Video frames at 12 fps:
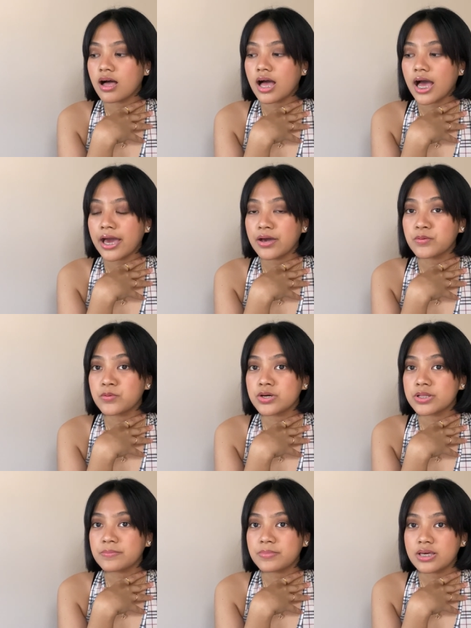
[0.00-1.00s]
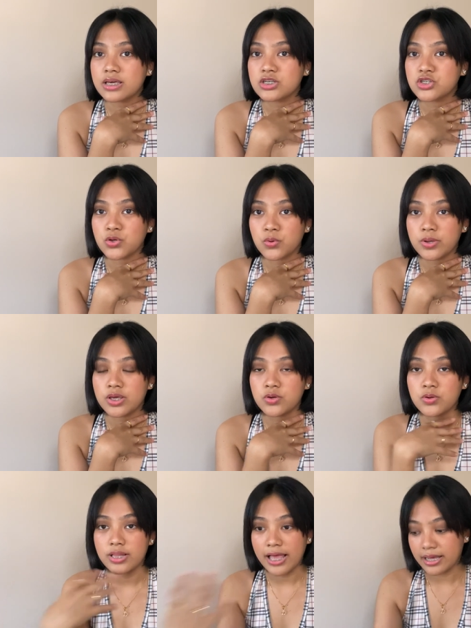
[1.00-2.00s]
I would be showing
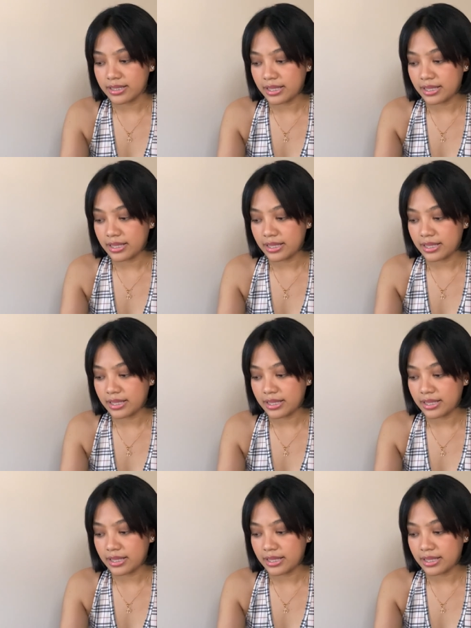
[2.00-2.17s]
you like the